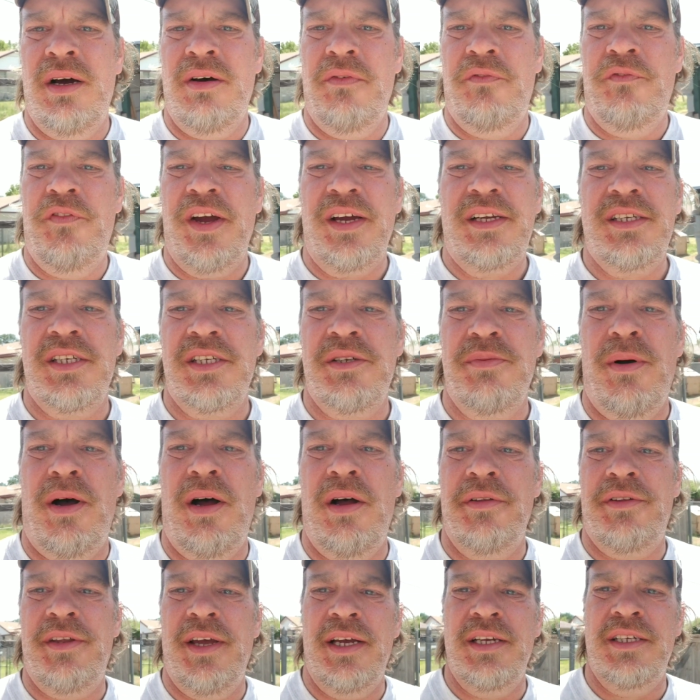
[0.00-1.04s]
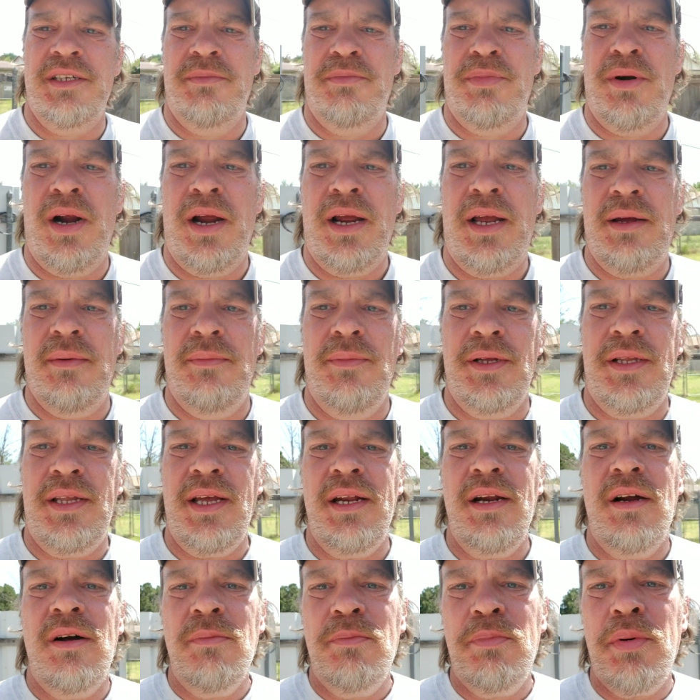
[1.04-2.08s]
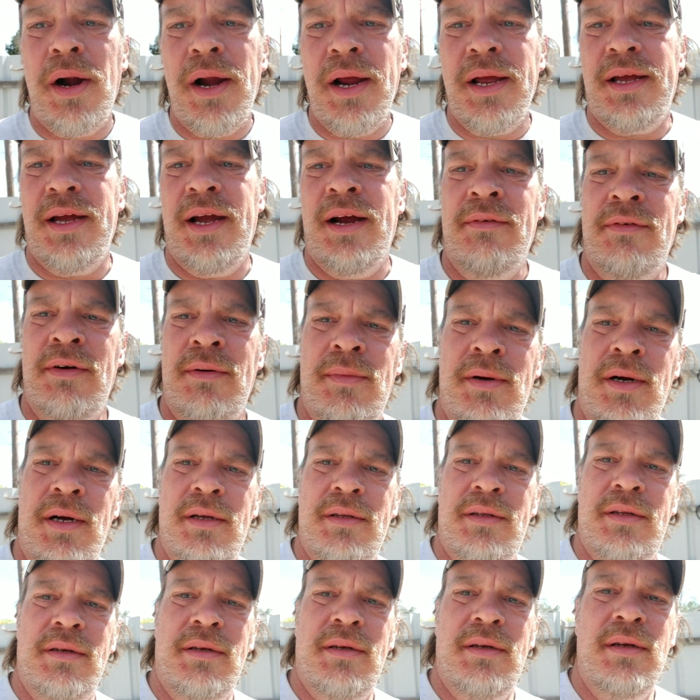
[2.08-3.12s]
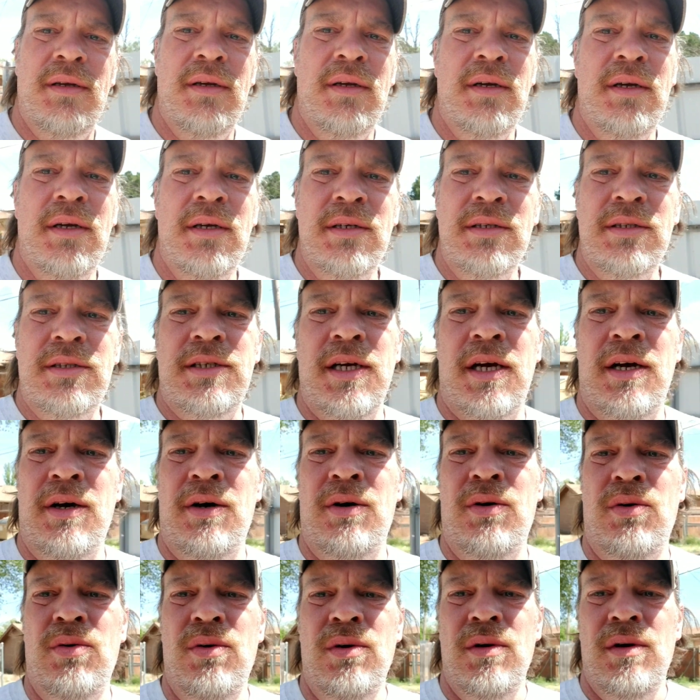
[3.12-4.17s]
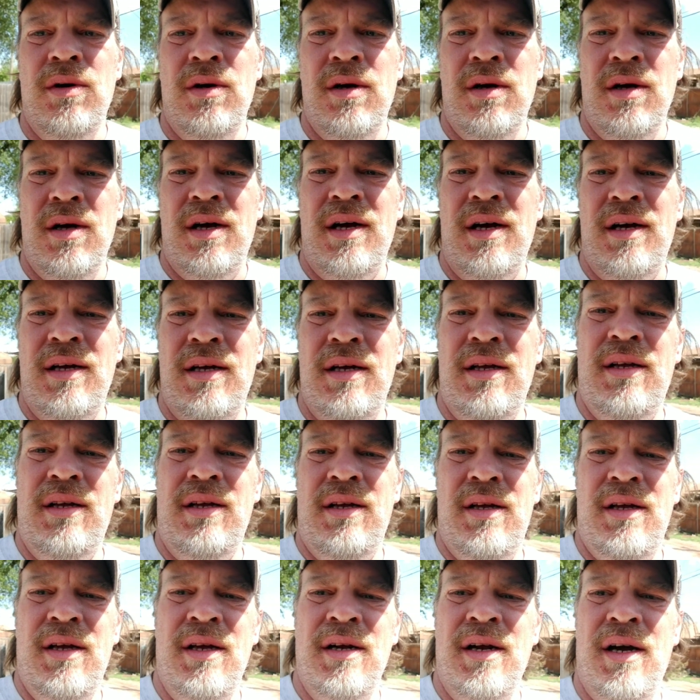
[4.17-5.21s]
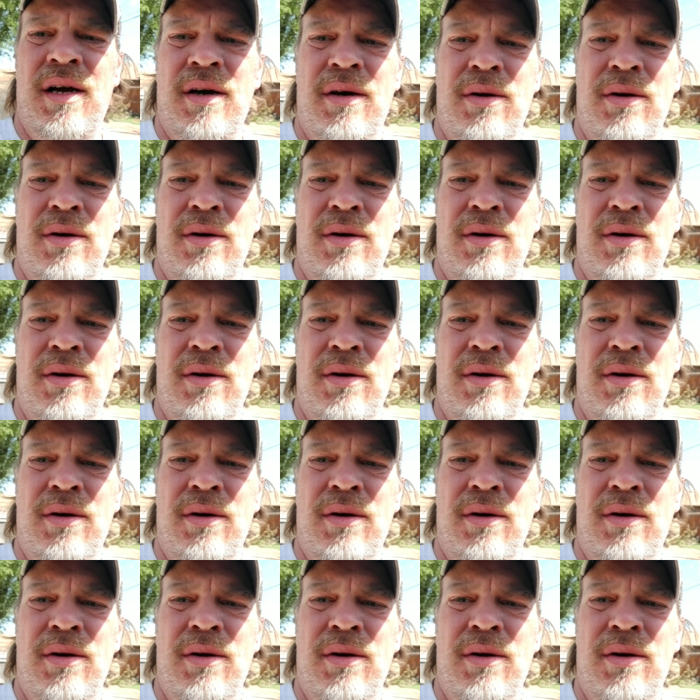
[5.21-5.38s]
fix the small things and break it, but they don't break every month. So, you